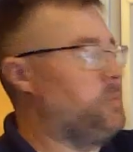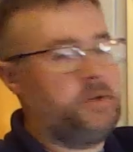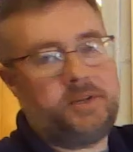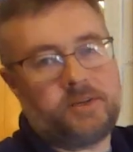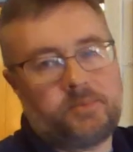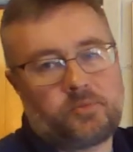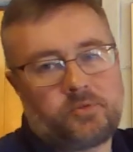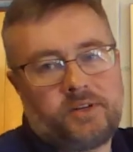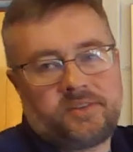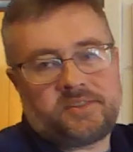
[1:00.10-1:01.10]
put here in
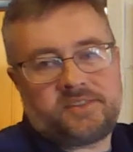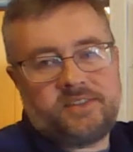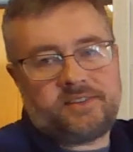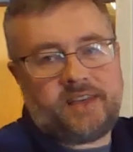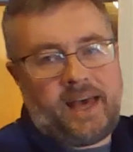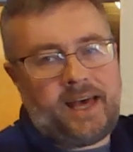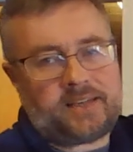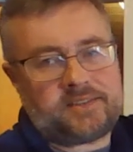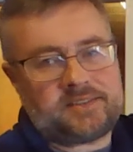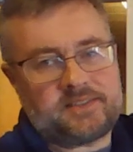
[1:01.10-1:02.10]
parentheses
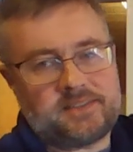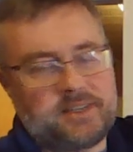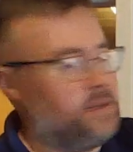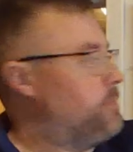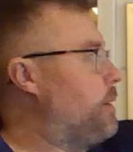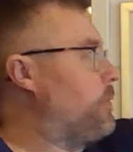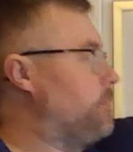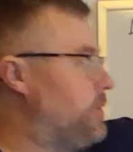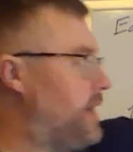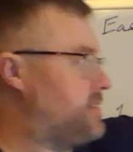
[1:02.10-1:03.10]
Acts, uh,
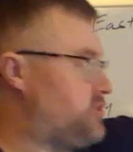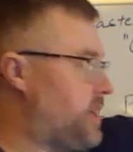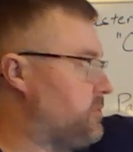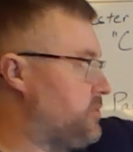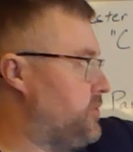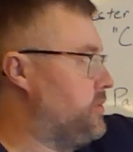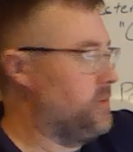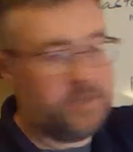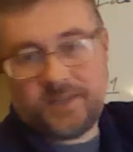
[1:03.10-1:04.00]
pardon me, Acts chapter 2,